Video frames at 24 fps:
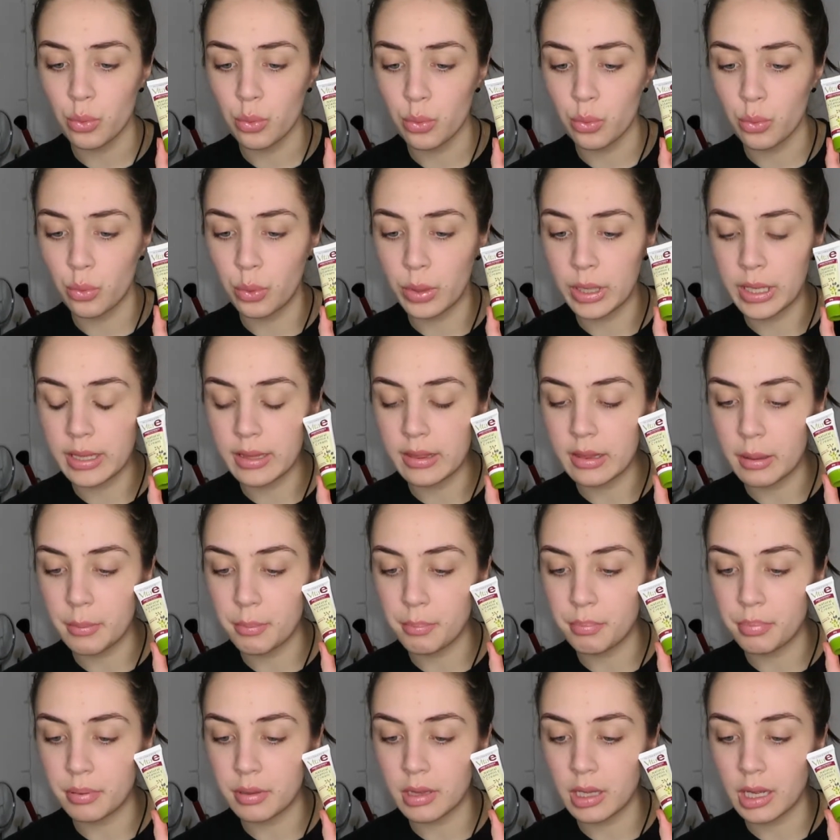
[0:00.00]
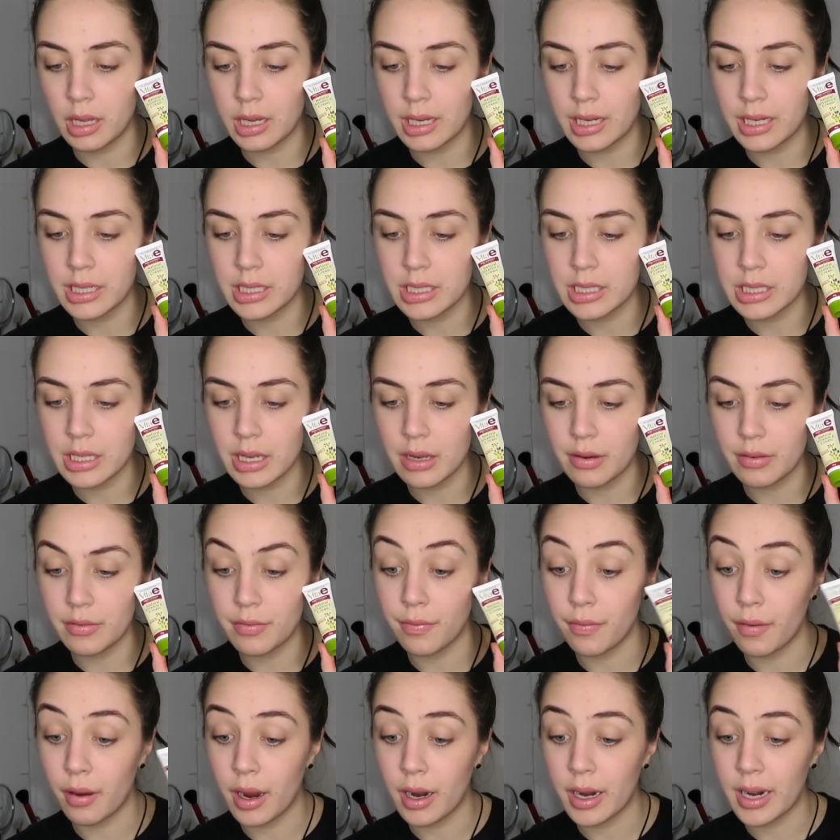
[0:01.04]
with Plunkett's
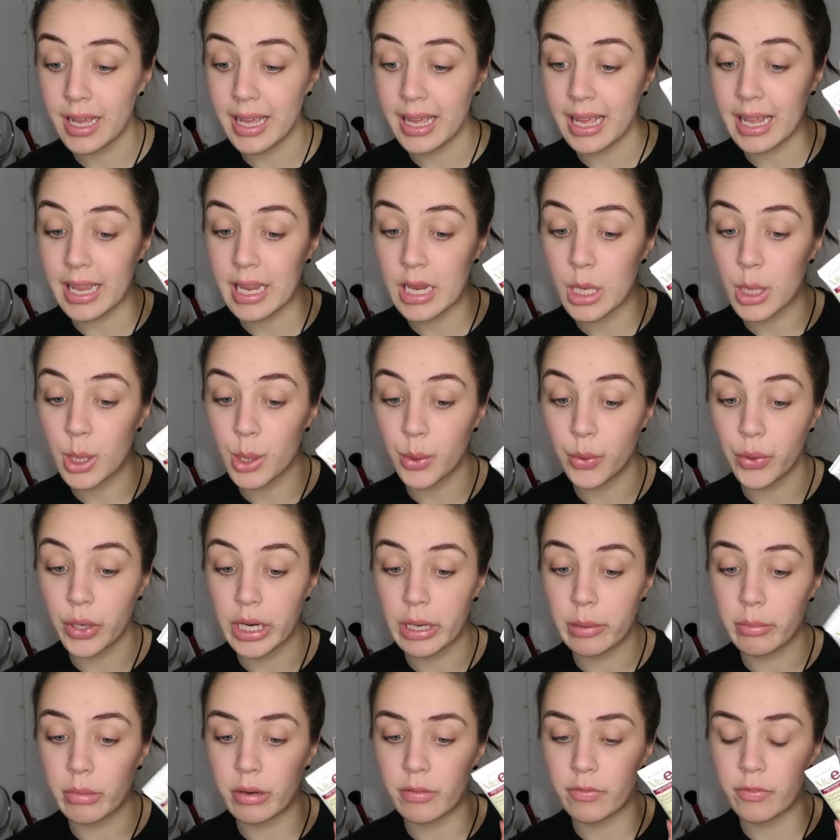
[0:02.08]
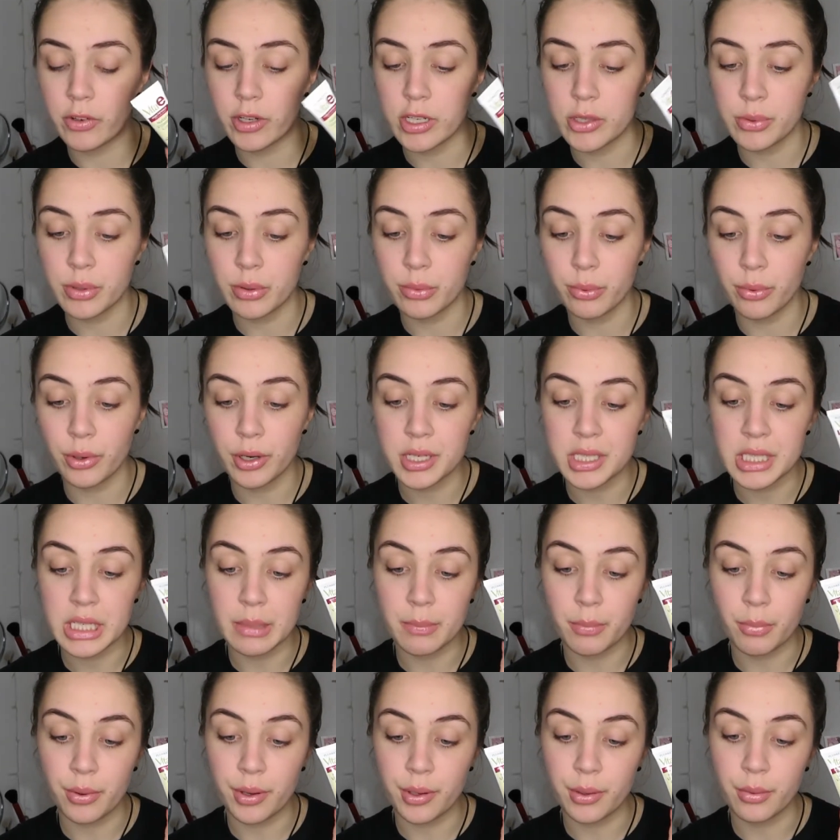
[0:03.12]
Vita E cream infused with
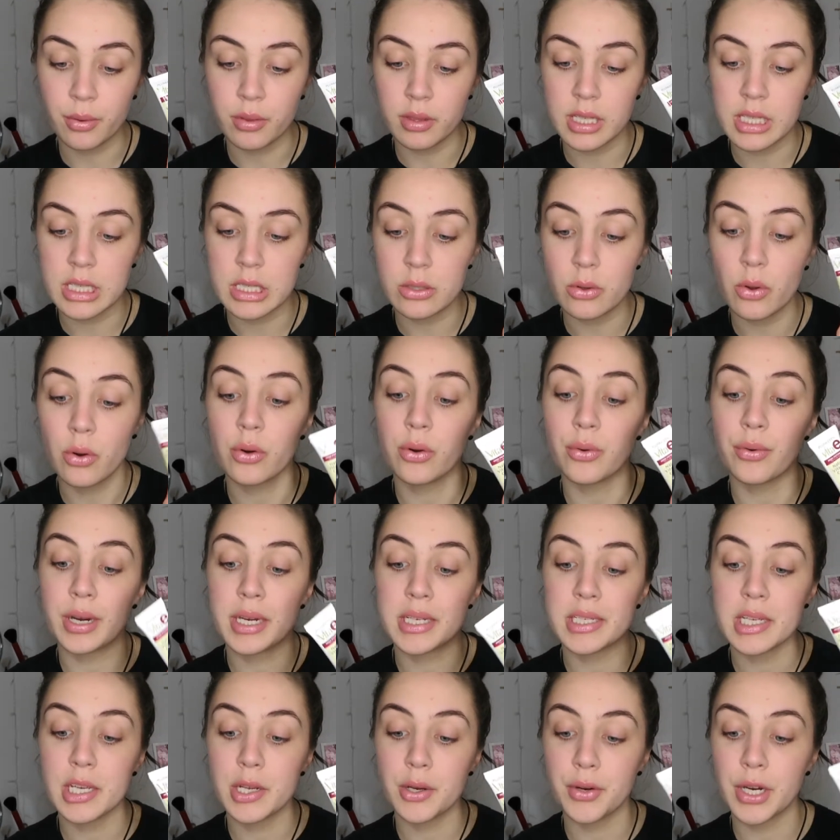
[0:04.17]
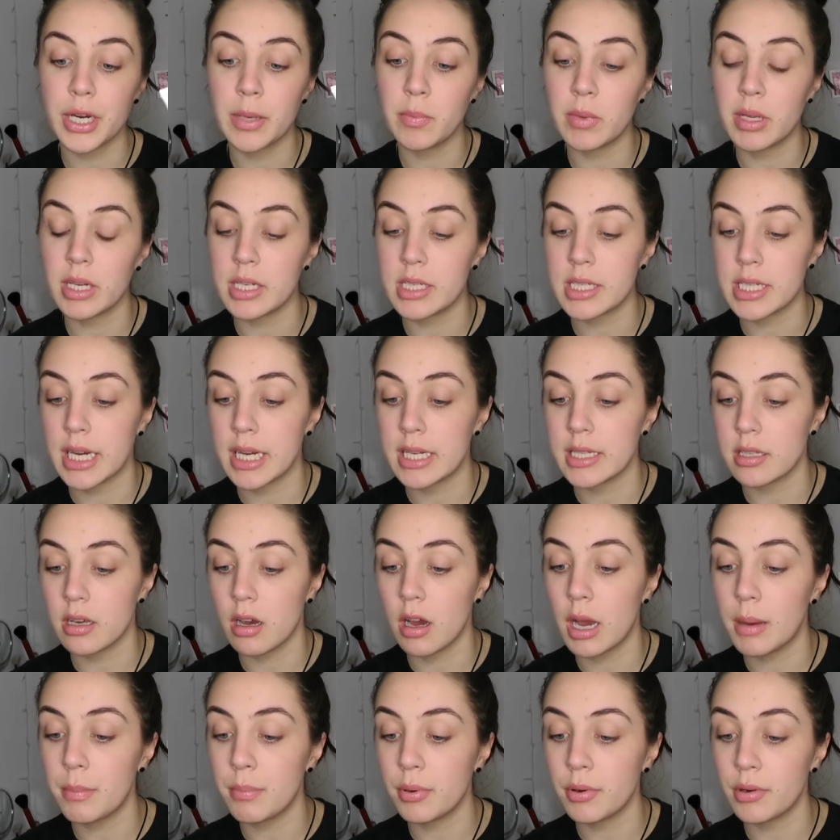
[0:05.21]
rosehip oil. This non-greasy cream contains
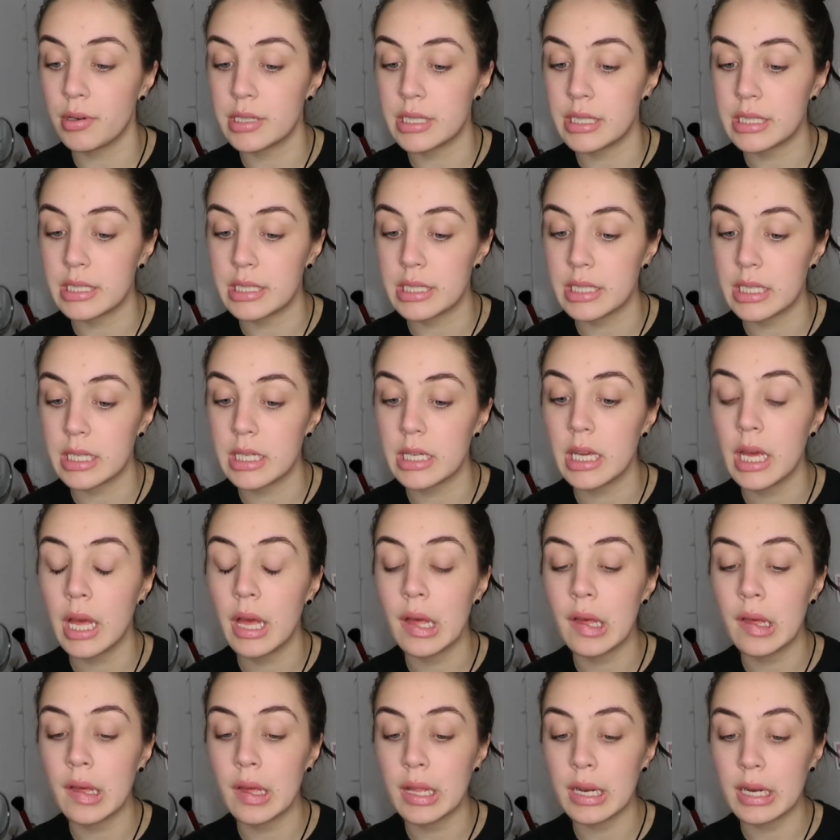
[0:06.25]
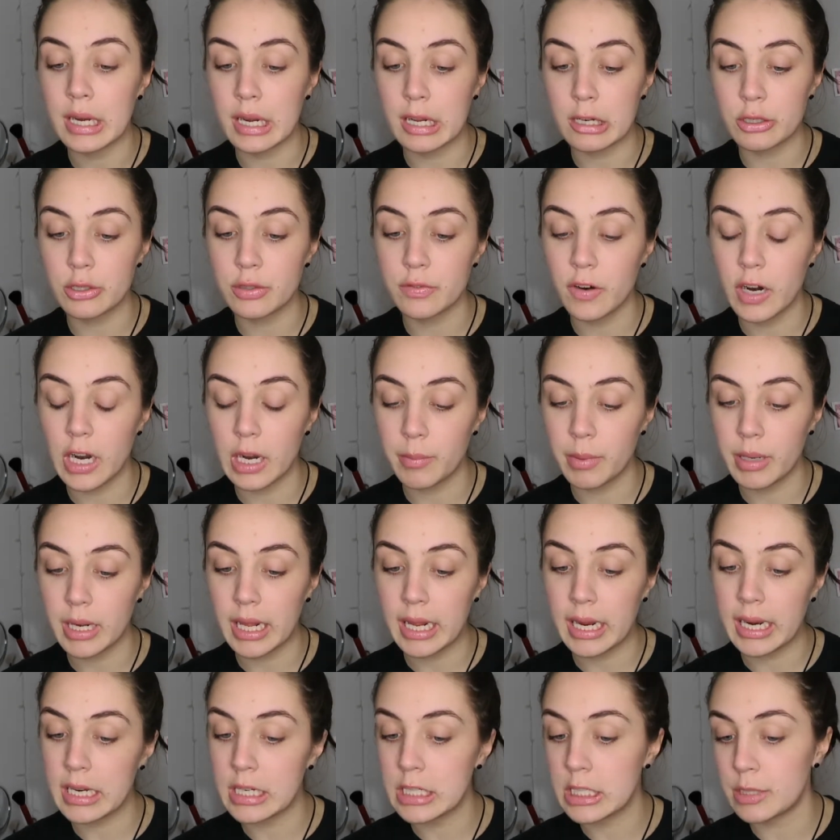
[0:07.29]
high potency natural vitamin
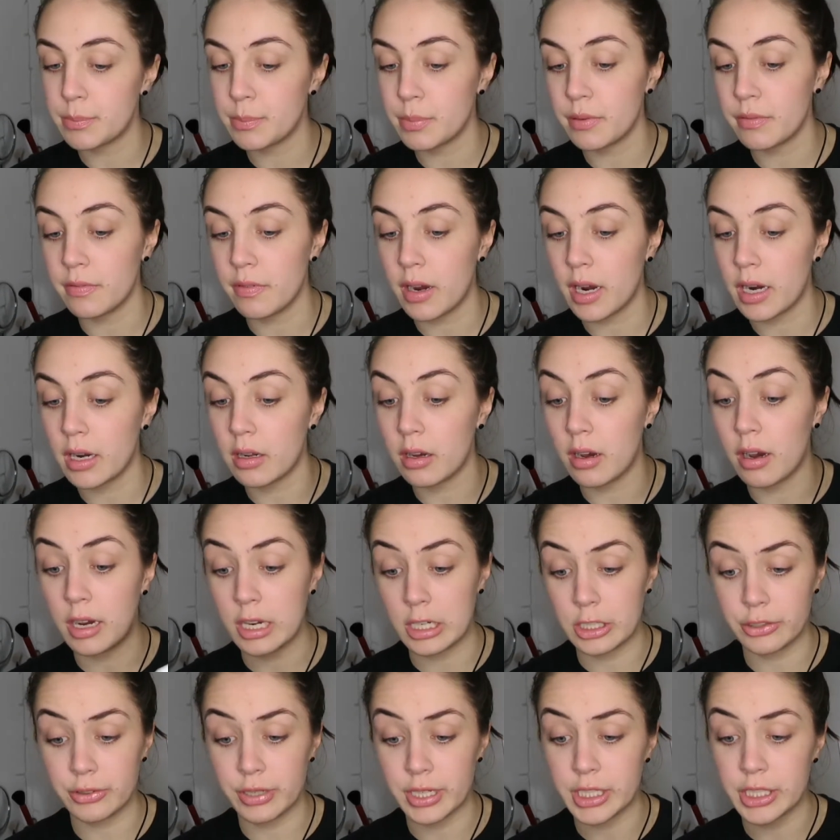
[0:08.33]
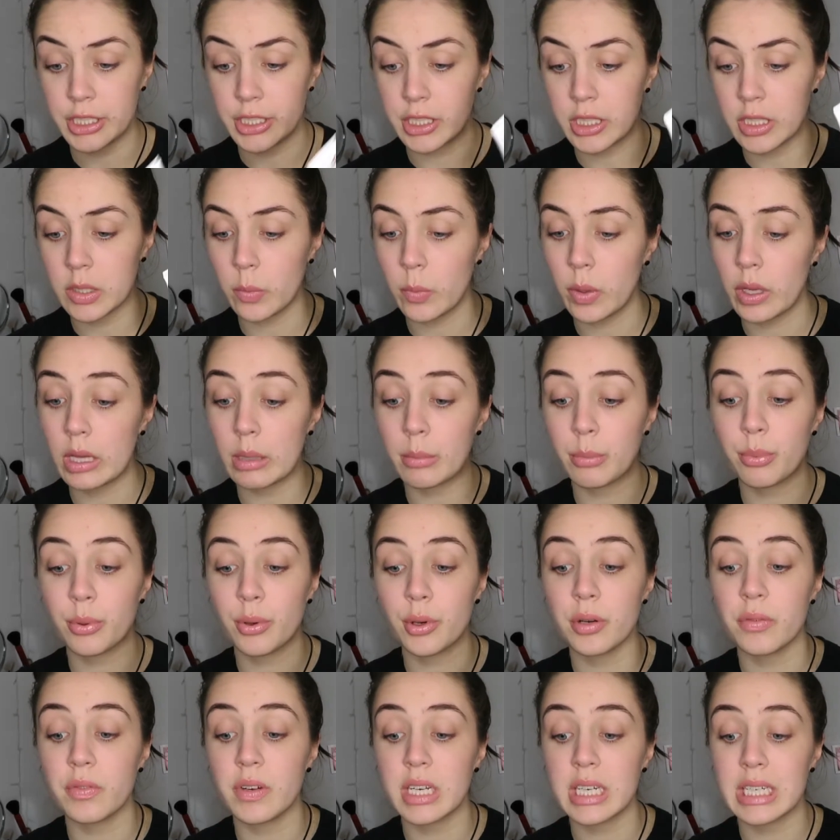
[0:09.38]
E to provide hydration while
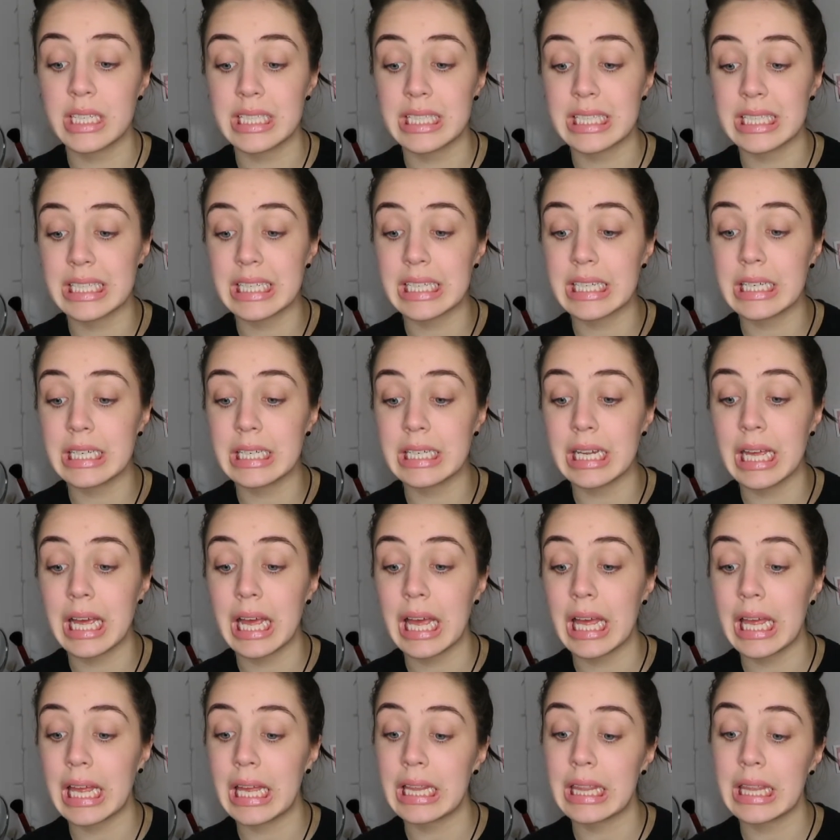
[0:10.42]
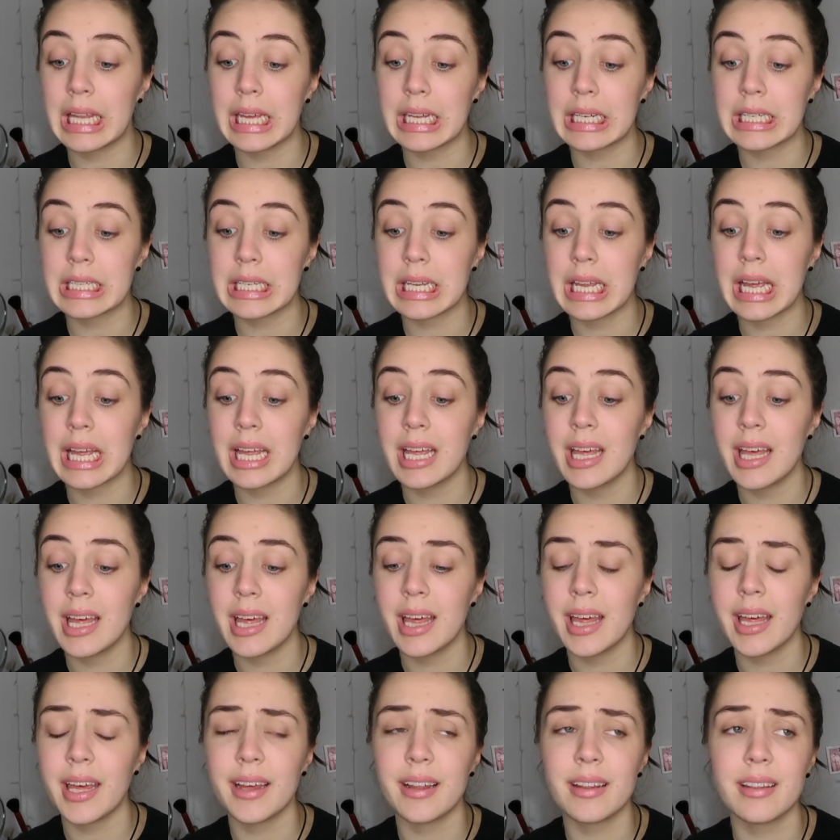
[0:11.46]
improving skin
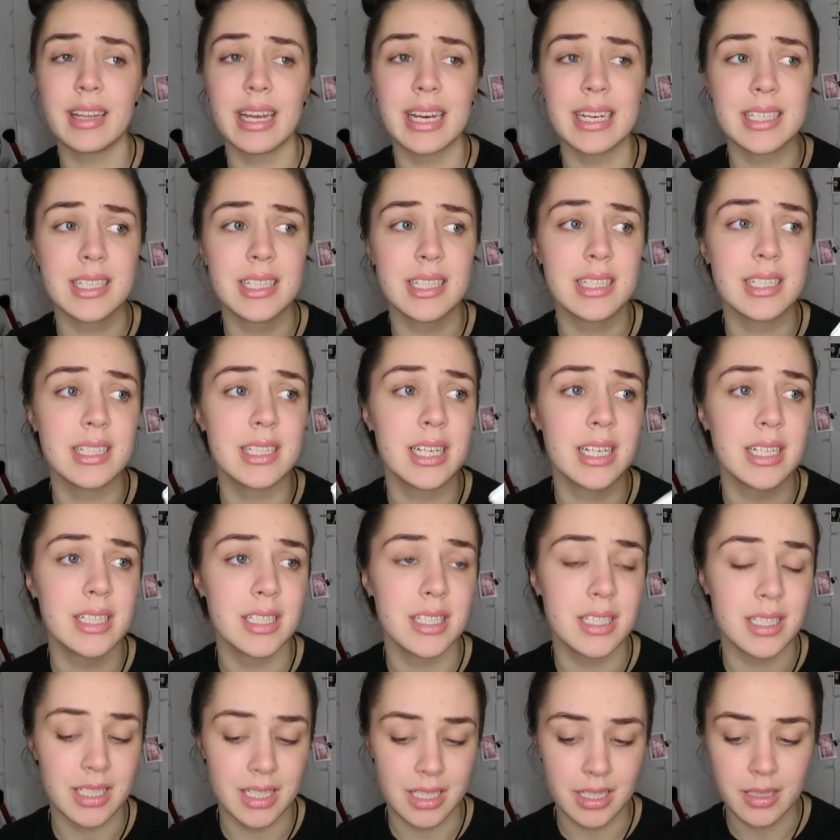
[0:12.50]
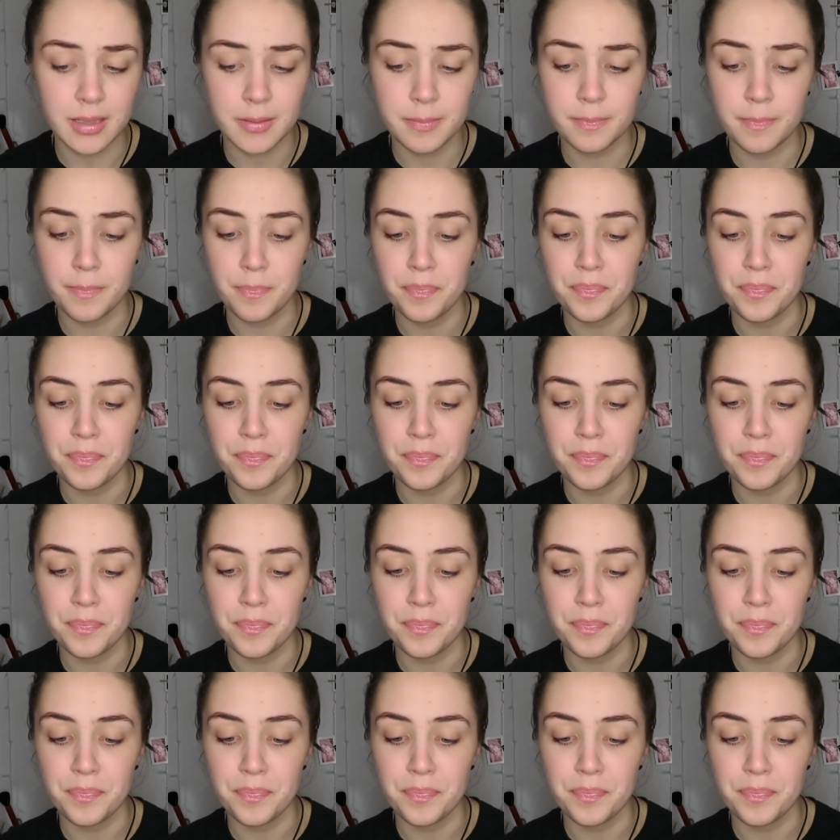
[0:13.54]
elasticity.